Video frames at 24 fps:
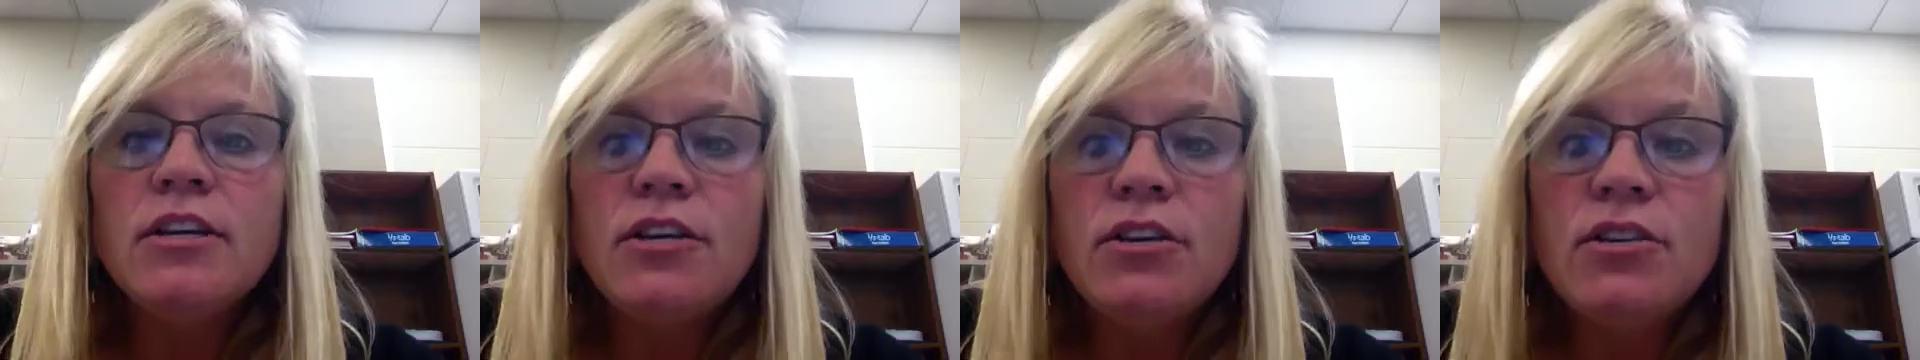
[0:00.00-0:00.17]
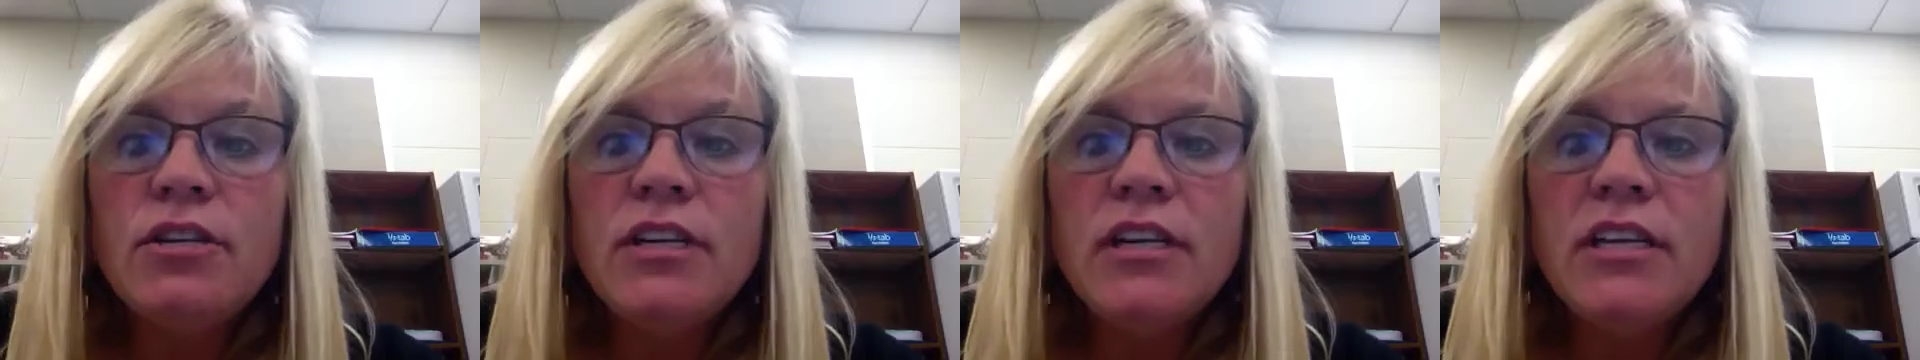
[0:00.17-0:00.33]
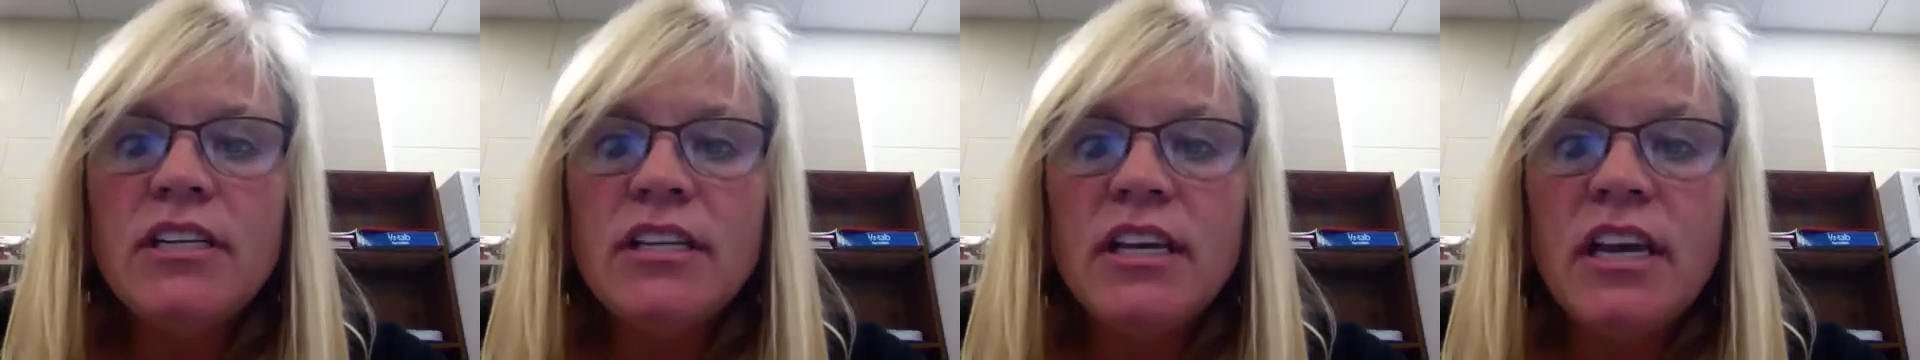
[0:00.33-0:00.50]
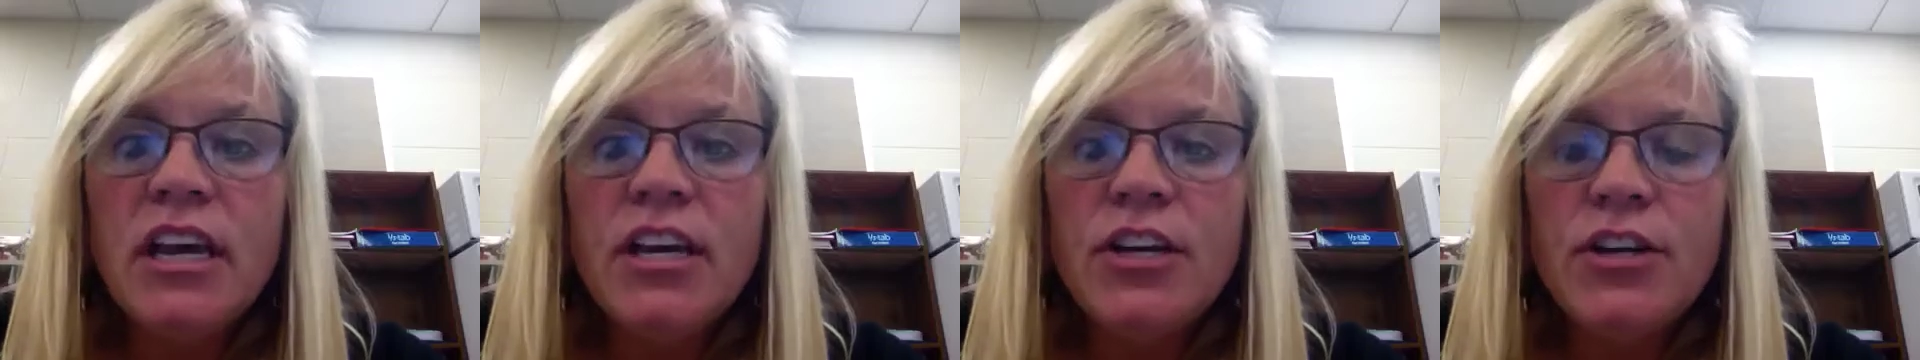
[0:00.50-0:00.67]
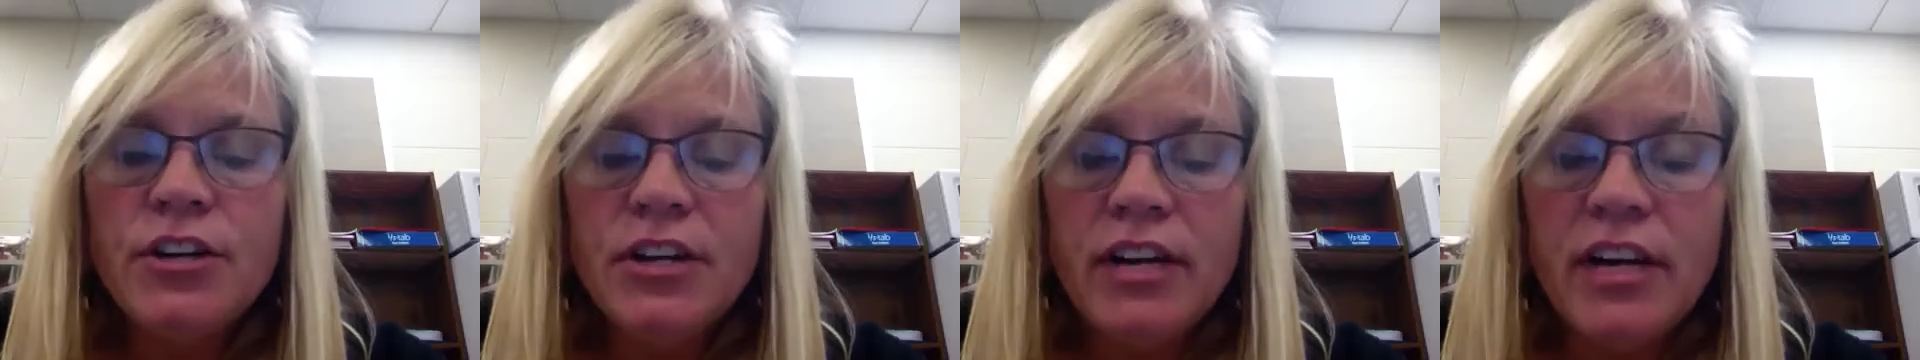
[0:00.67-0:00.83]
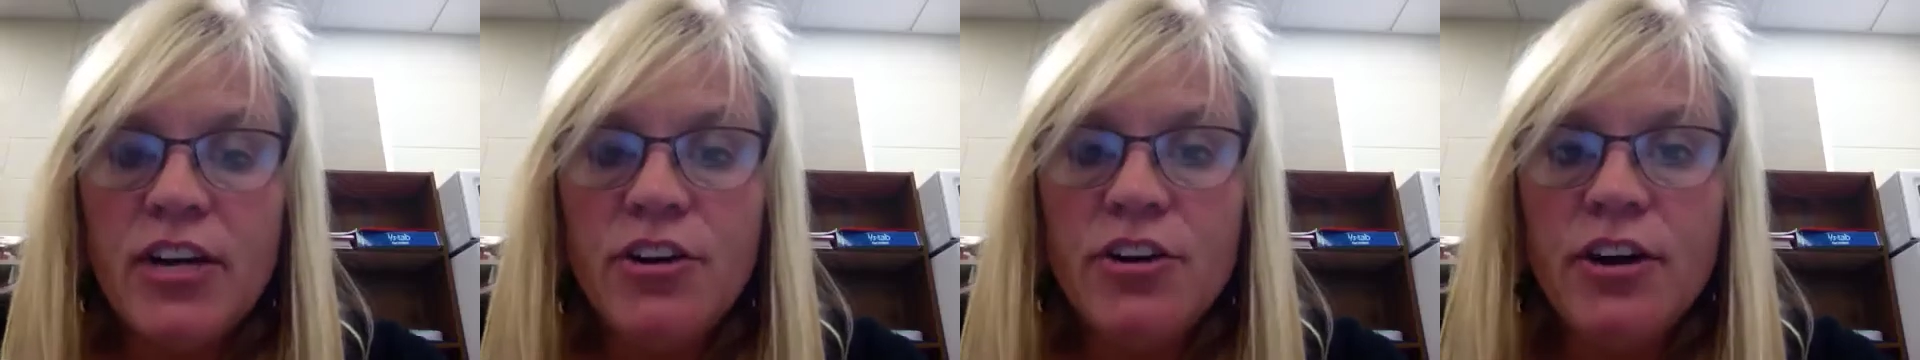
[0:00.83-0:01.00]
you need to get
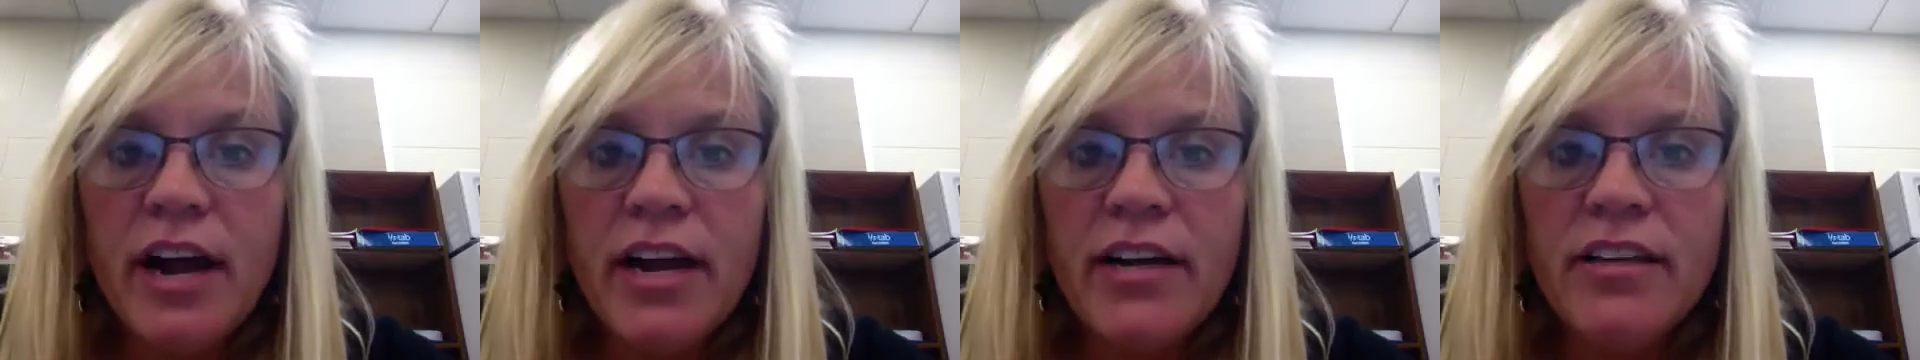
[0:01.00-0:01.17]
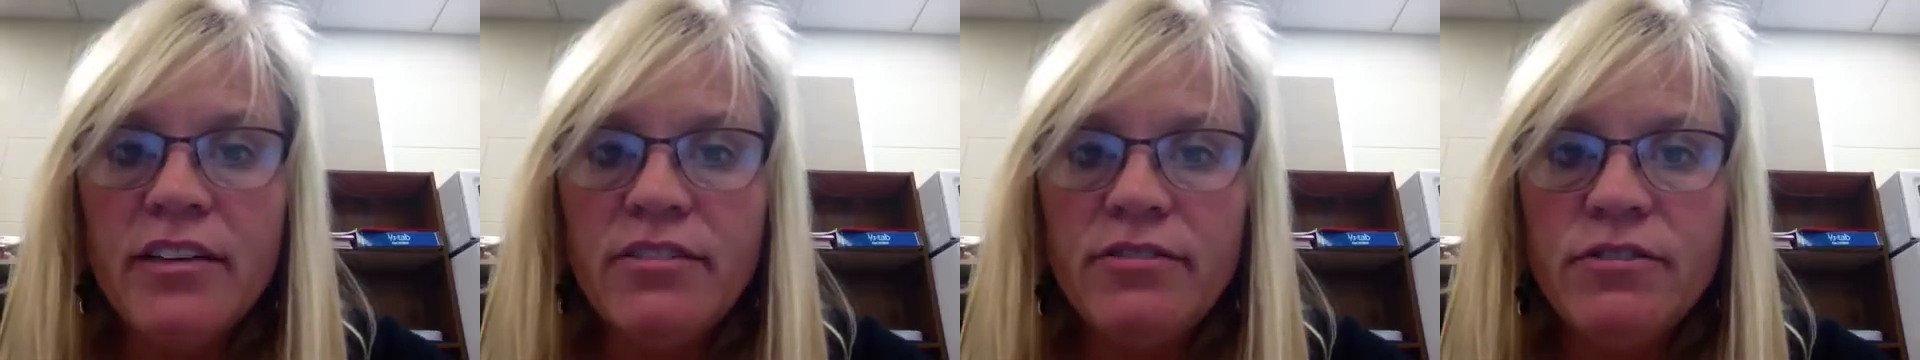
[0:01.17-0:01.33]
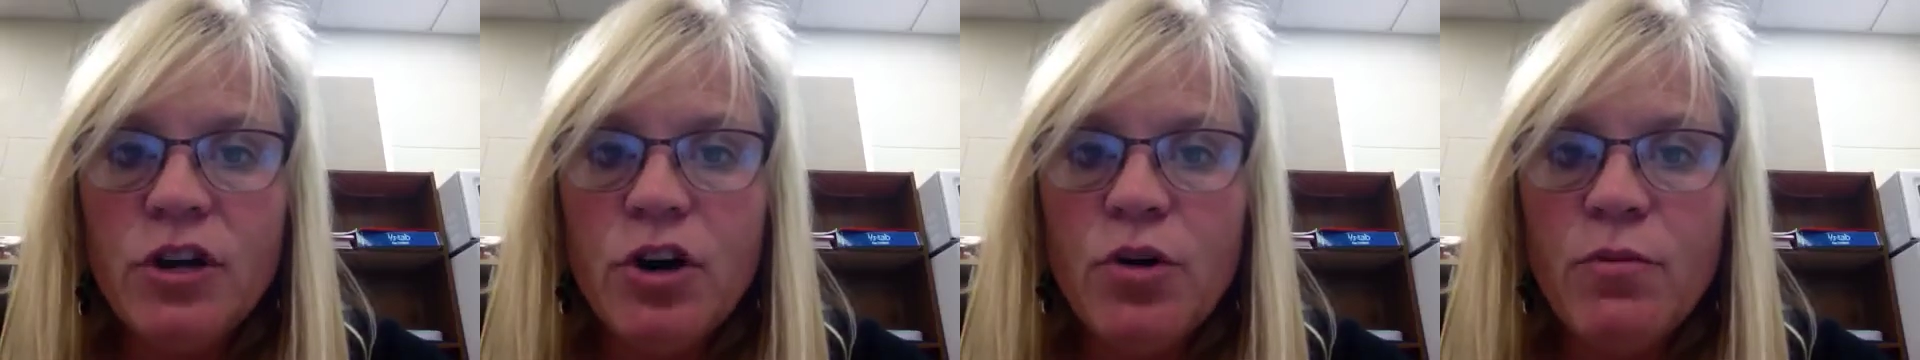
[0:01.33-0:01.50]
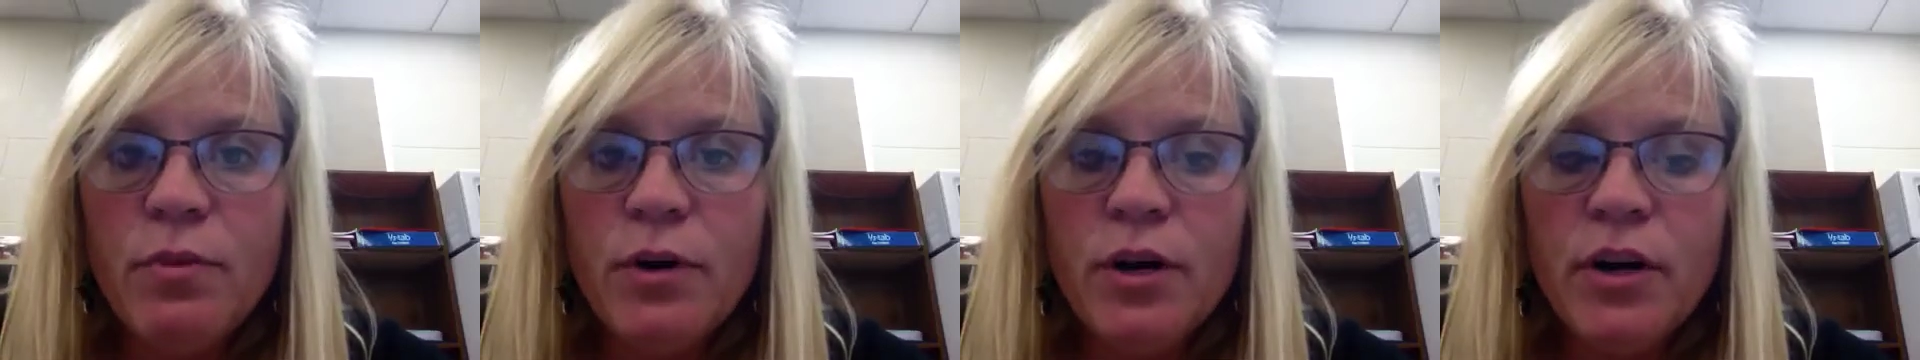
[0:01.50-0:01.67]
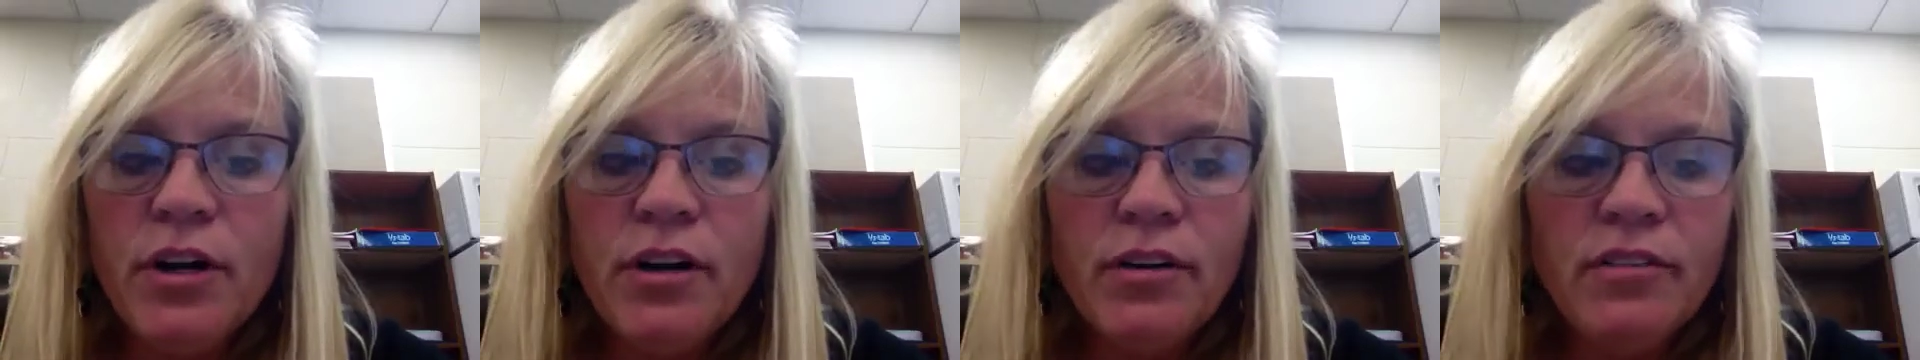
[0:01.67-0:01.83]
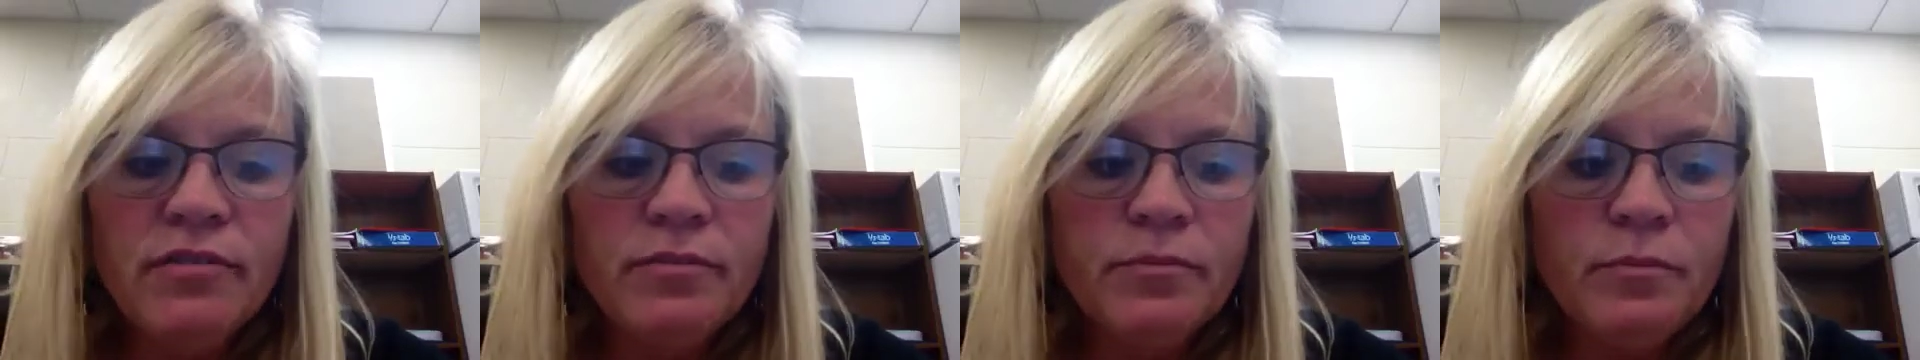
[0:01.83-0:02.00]
your interactive
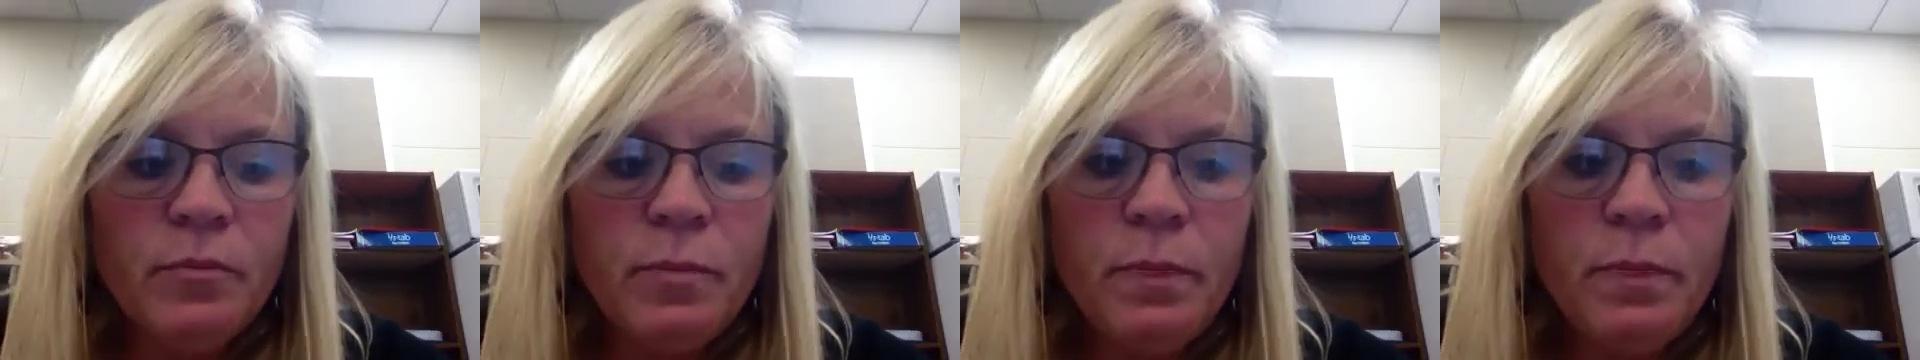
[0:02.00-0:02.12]
notebook,